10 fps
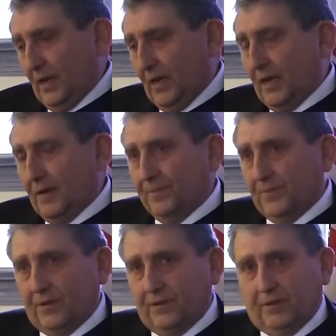
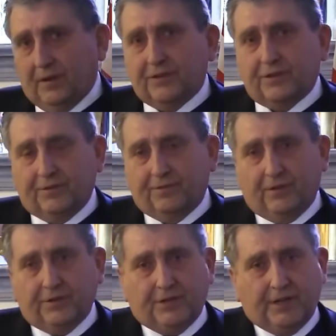um, actually
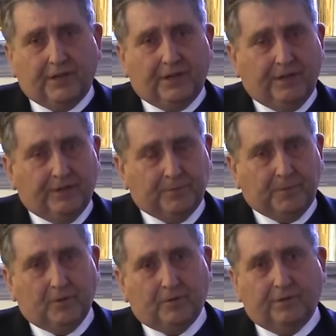Falsetti
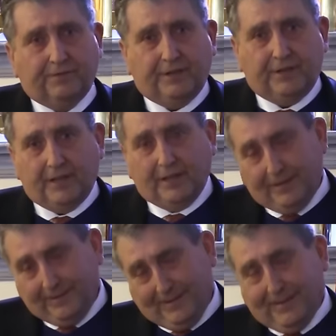spoke to
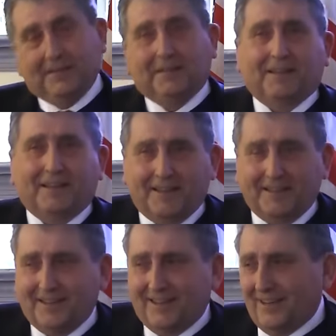Finelli
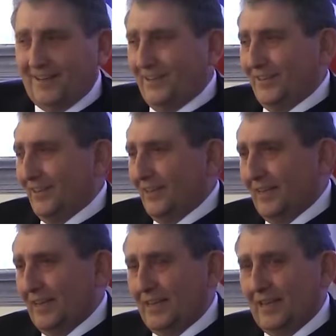and, uh,
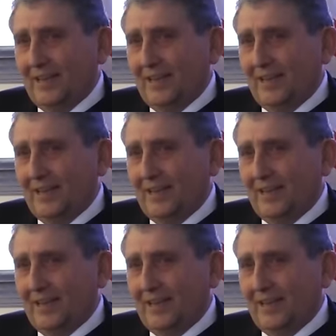and